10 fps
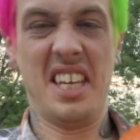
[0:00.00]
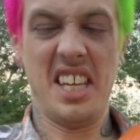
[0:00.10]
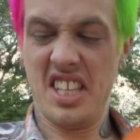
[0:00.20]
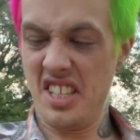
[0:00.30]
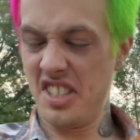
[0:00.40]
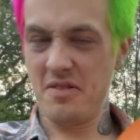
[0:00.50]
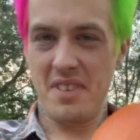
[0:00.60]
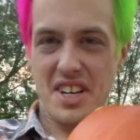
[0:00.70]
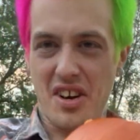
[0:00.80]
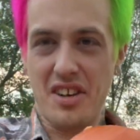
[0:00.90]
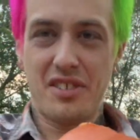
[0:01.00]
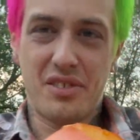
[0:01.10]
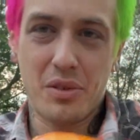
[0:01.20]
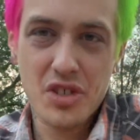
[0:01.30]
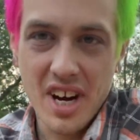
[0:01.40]
Just so my dogs
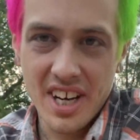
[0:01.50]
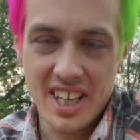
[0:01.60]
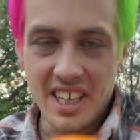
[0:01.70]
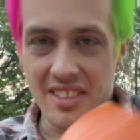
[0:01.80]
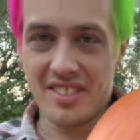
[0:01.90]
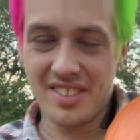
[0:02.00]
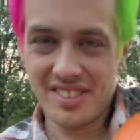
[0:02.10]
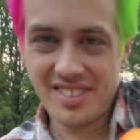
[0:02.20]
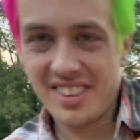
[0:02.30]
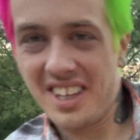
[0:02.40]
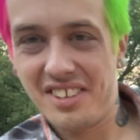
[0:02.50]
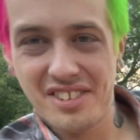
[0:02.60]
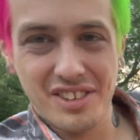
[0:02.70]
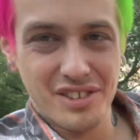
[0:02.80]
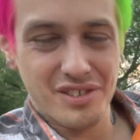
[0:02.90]
don't try to eat these
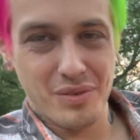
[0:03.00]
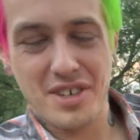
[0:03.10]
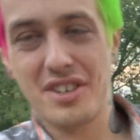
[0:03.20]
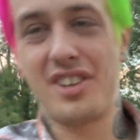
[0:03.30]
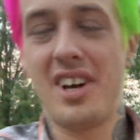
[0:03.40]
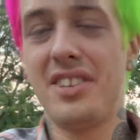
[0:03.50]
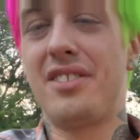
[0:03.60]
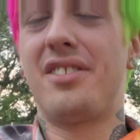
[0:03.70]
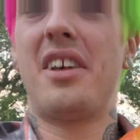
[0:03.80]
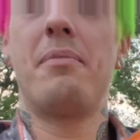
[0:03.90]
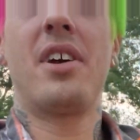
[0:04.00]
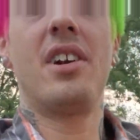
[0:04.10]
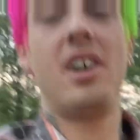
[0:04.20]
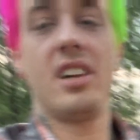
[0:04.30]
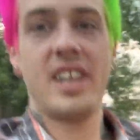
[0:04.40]
little weird guts, I'm
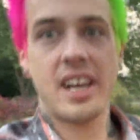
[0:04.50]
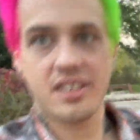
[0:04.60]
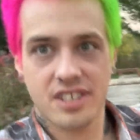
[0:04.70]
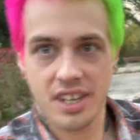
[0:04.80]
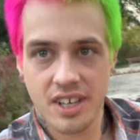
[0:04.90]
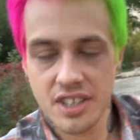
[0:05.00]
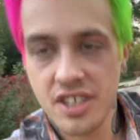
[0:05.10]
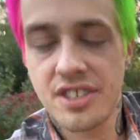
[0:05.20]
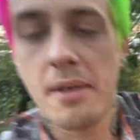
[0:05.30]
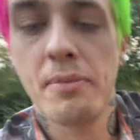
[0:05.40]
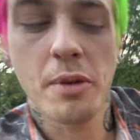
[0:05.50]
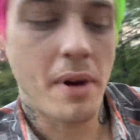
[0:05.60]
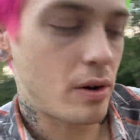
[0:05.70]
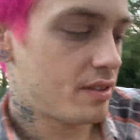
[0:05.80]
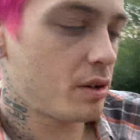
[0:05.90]
gonna elect to dump them
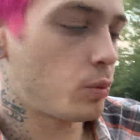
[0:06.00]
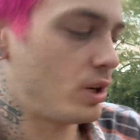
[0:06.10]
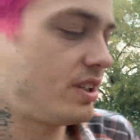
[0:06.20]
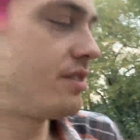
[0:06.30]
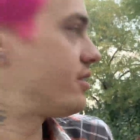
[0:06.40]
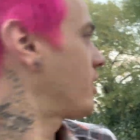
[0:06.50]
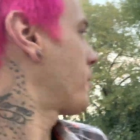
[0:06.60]
out in the woods.